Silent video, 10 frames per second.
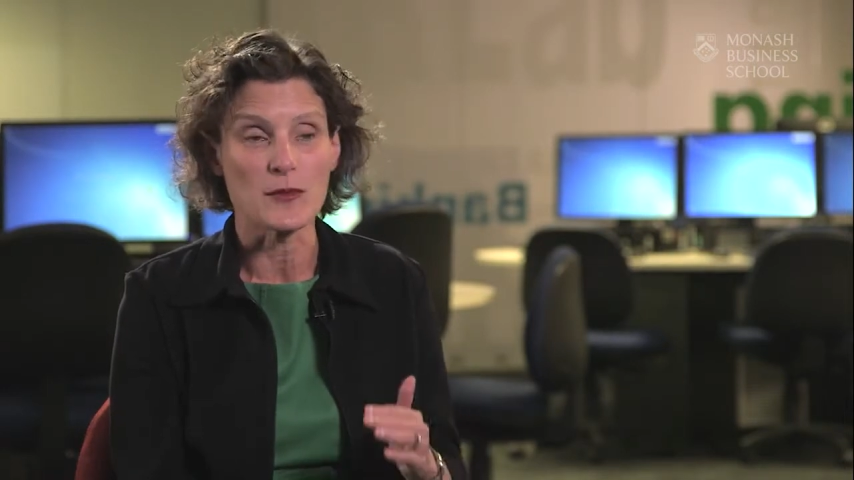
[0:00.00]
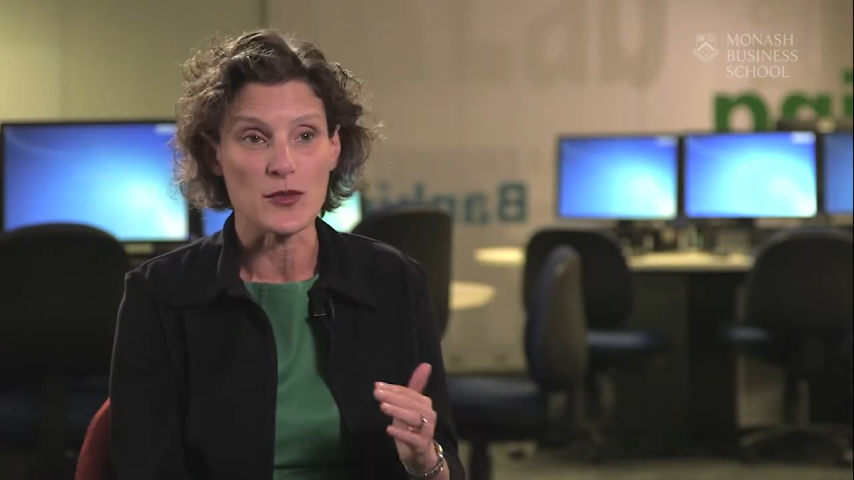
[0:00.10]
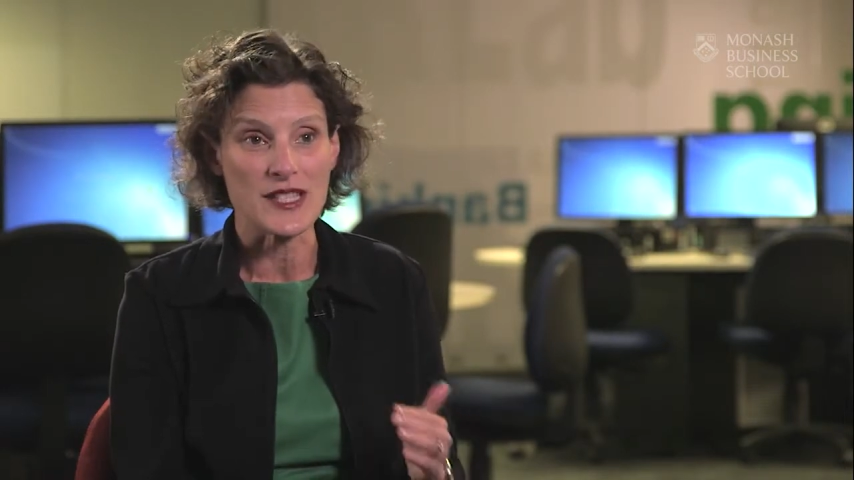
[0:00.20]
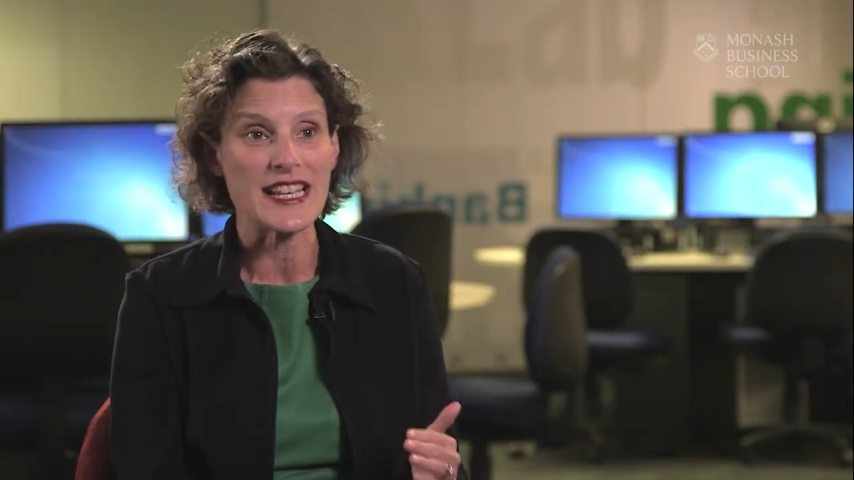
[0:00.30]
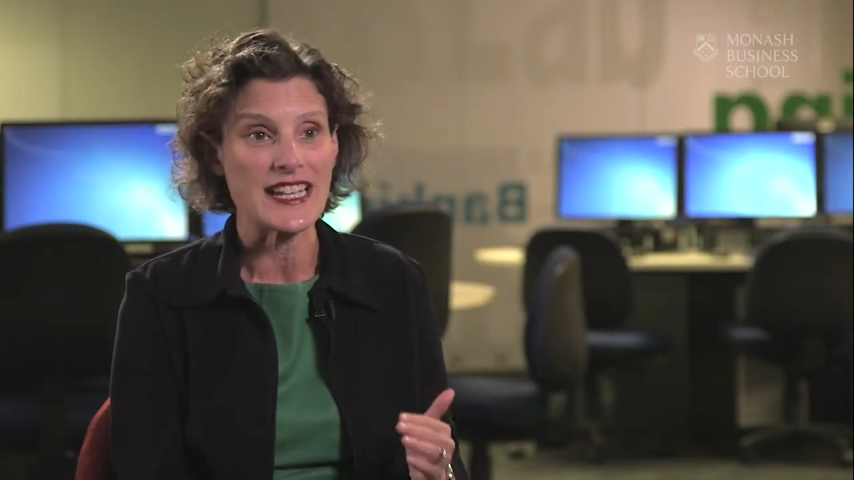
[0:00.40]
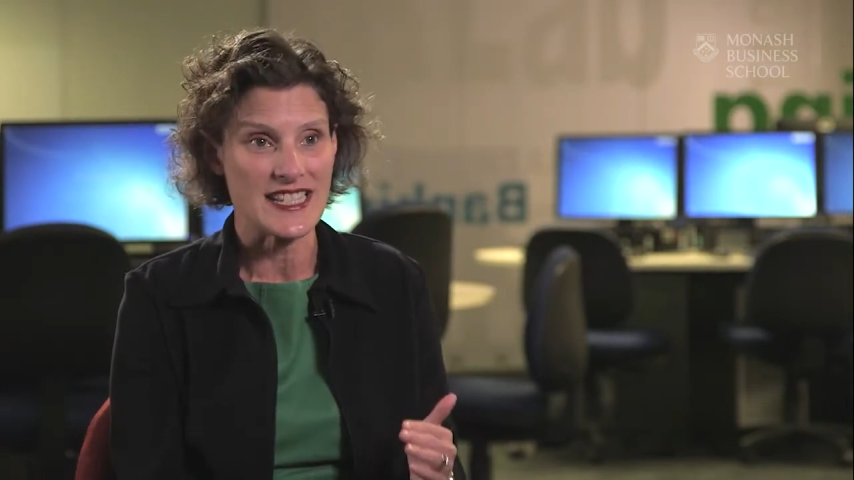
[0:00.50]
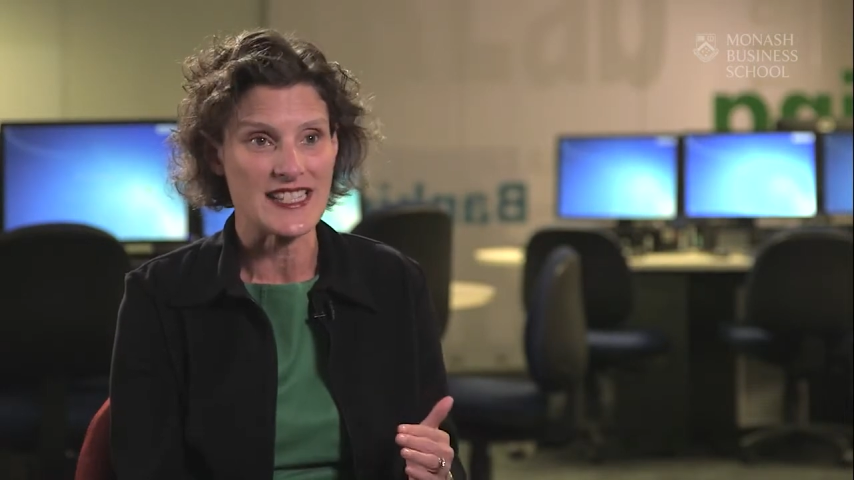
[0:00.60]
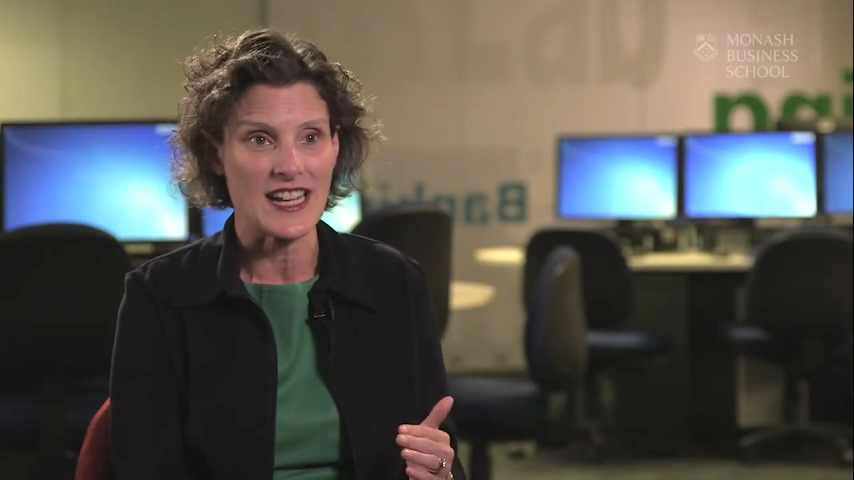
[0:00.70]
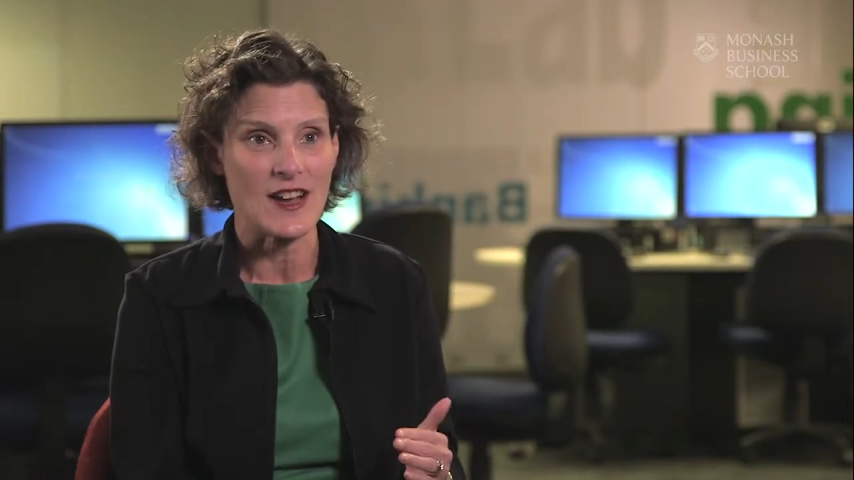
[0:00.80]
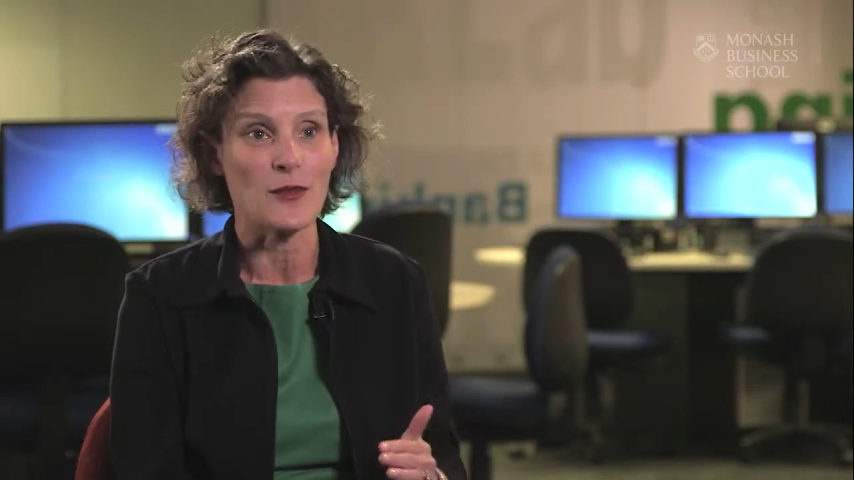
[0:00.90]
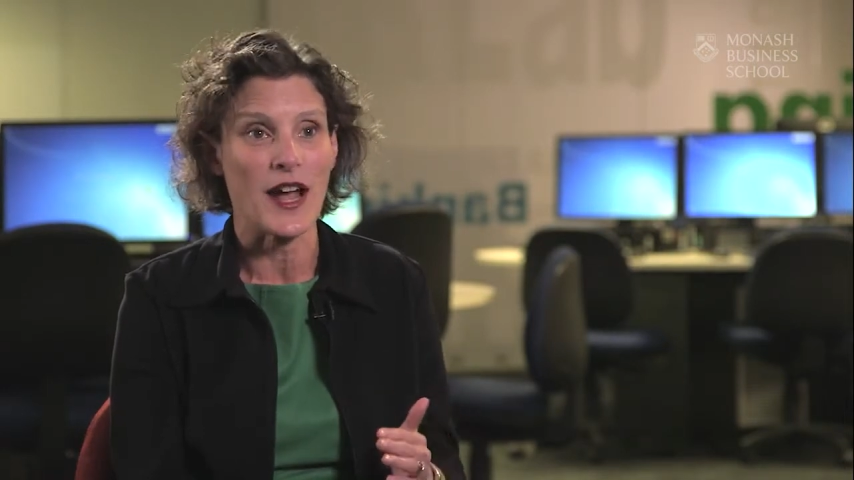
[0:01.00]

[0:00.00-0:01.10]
more senior staff,